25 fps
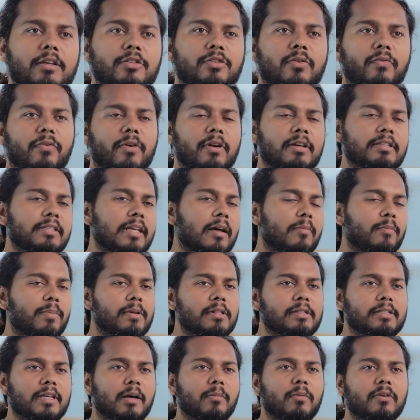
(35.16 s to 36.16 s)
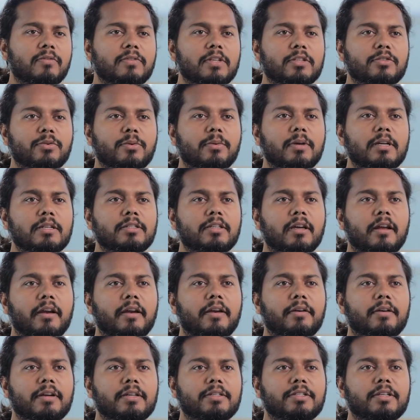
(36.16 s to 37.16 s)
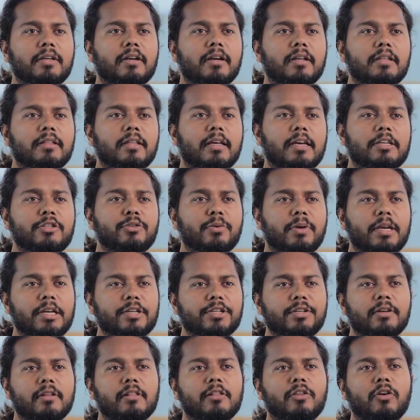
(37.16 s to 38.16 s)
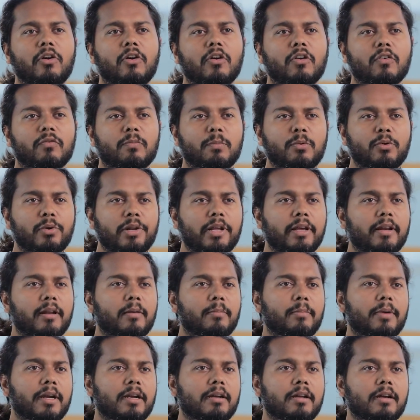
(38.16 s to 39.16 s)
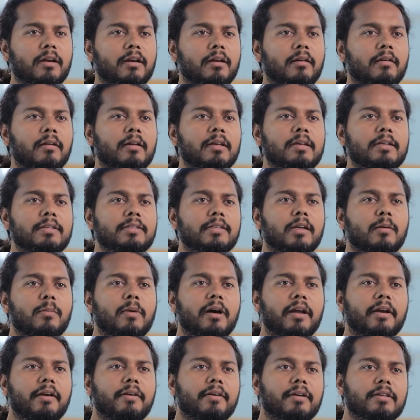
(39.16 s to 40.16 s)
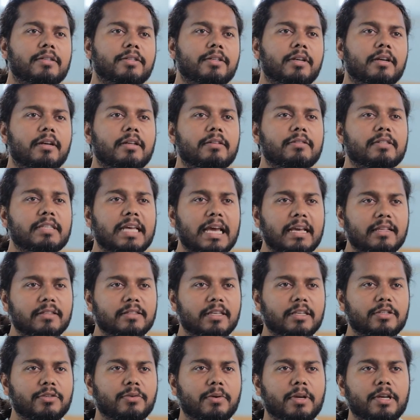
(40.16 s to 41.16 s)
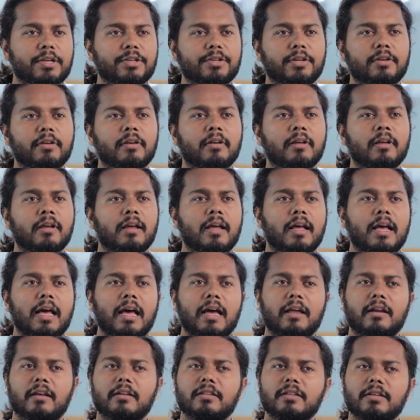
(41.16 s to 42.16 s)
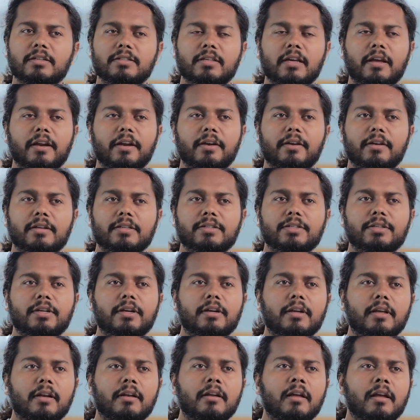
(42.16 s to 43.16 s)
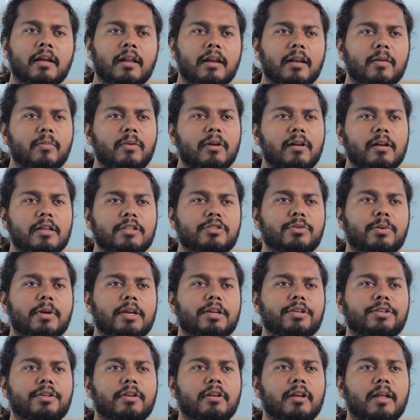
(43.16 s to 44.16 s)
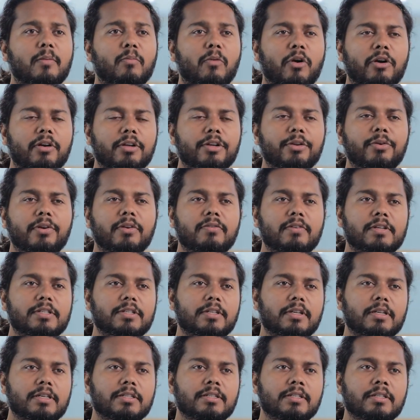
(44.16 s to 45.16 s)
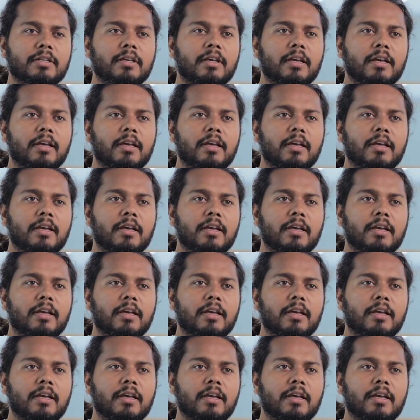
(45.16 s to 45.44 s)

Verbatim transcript: So for example, some of the students are interested in the educational thought of Phule and Ambedkar, some are interested in science education, and others are interested in liberal education and modern universities.